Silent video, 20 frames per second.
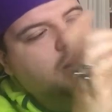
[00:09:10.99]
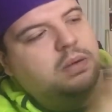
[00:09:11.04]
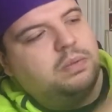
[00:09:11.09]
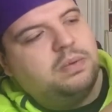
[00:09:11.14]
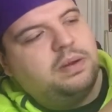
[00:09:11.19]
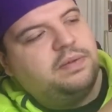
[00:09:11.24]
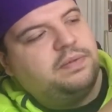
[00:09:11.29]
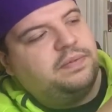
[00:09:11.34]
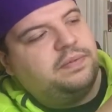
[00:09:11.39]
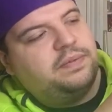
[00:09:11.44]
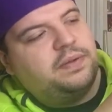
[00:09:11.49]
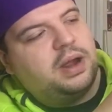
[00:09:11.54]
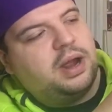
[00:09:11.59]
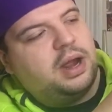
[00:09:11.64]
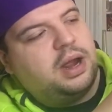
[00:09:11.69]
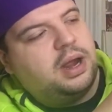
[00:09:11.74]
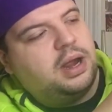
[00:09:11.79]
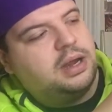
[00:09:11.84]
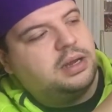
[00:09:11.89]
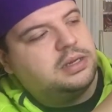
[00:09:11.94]
with
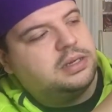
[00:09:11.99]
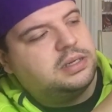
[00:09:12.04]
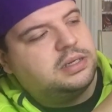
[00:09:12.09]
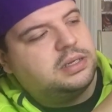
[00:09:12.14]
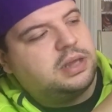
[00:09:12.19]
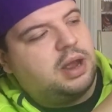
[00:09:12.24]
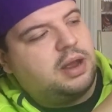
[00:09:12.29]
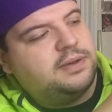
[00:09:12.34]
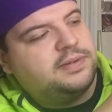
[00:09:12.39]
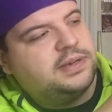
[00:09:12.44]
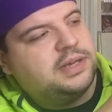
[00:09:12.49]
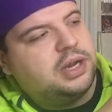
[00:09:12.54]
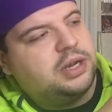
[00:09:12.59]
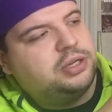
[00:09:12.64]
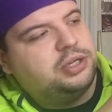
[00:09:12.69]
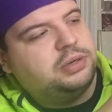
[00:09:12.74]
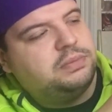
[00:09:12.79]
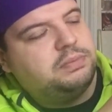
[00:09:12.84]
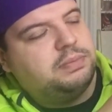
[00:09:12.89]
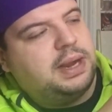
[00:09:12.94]
a Staff
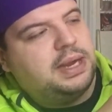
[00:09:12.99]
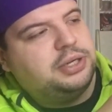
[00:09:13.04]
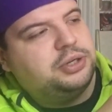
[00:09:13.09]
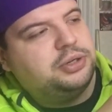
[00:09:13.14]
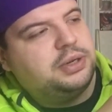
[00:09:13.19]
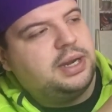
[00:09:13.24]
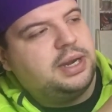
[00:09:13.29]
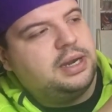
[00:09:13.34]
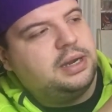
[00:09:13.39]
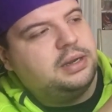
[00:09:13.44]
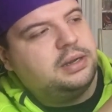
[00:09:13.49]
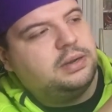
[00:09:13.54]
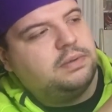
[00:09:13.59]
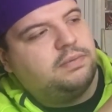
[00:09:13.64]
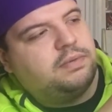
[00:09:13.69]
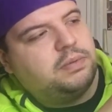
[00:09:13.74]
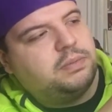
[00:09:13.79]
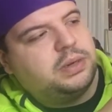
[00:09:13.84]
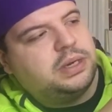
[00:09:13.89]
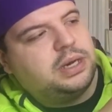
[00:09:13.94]
Sergeant badge on it
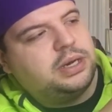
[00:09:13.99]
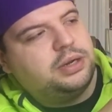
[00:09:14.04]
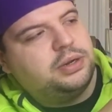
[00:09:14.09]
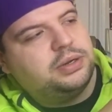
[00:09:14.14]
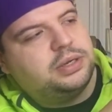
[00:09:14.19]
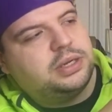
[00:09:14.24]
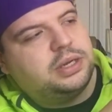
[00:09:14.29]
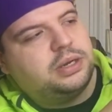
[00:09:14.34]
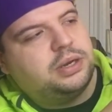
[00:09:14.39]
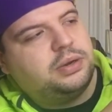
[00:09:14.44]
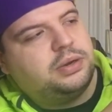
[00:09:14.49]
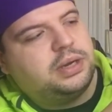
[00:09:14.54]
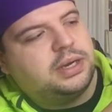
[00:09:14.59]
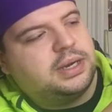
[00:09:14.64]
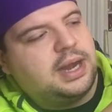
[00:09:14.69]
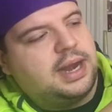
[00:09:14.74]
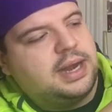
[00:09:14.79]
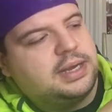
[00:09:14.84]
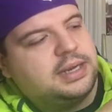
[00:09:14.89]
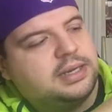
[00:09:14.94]
from when I used to do
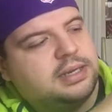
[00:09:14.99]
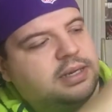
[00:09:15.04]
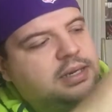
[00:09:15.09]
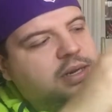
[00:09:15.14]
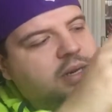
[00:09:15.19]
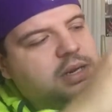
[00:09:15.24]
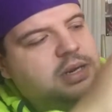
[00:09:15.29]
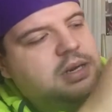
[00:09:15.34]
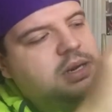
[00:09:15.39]
cadets.